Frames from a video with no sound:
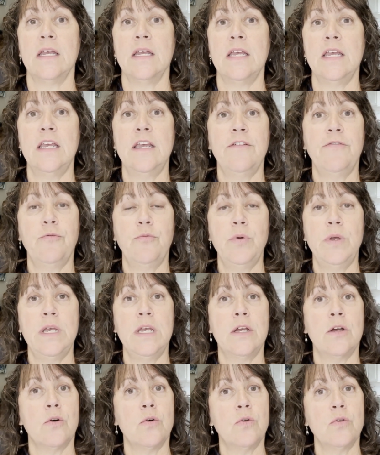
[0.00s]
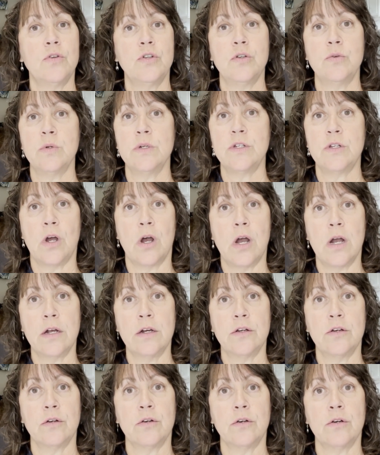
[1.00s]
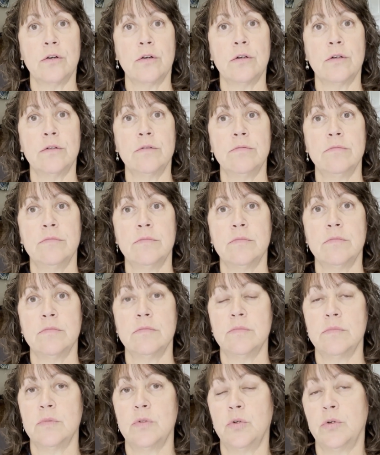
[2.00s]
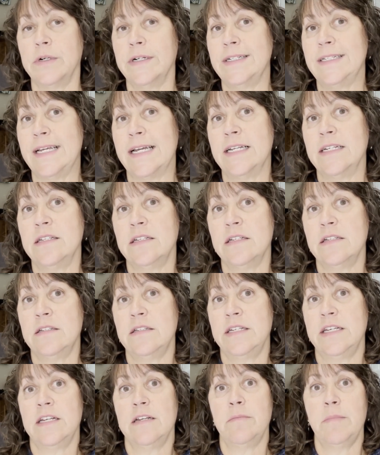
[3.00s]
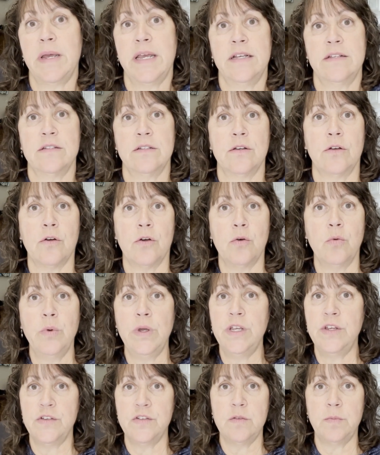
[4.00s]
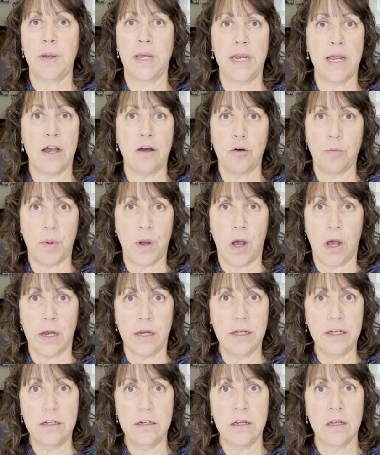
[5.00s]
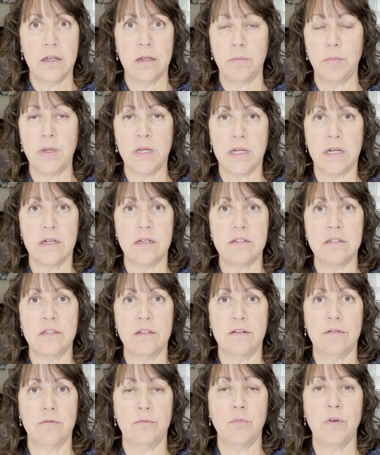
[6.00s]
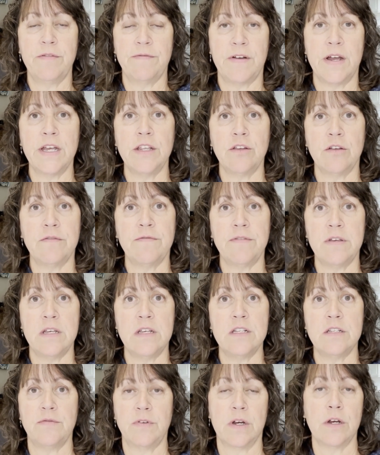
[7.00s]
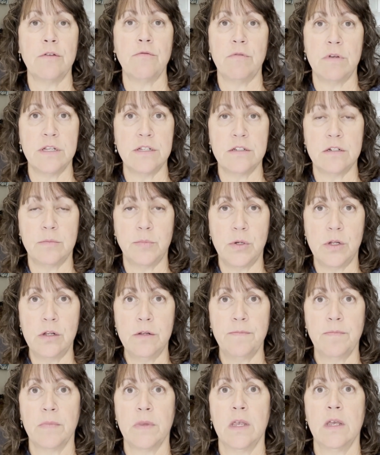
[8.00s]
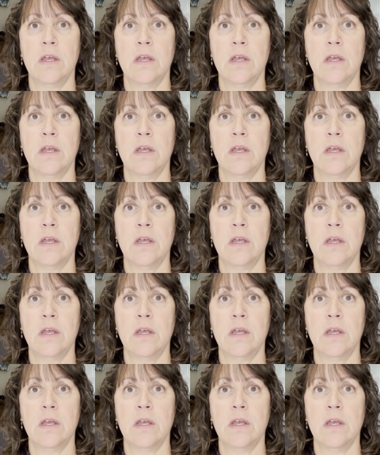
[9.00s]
If we go to a doctor or a dentist in Mexico, we just pay out of pocket because we find their fees very reasonable.